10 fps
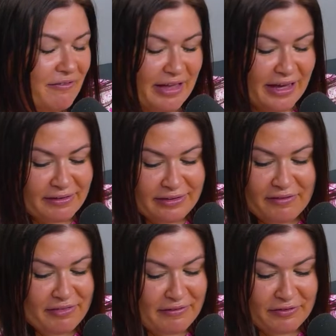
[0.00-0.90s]
that.
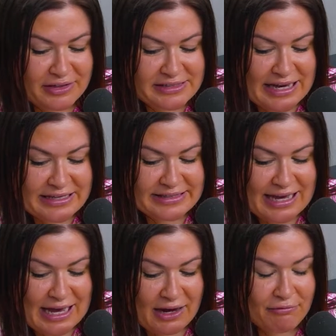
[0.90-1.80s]
Love that for you, Tess.
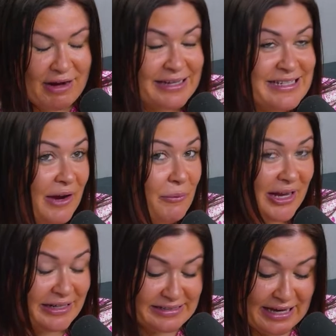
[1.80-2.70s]
Round 8,
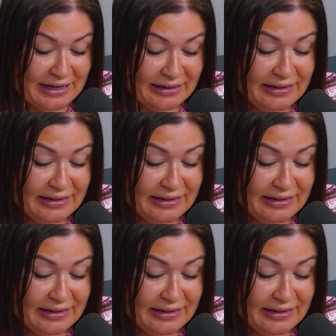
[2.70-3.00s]
one and done.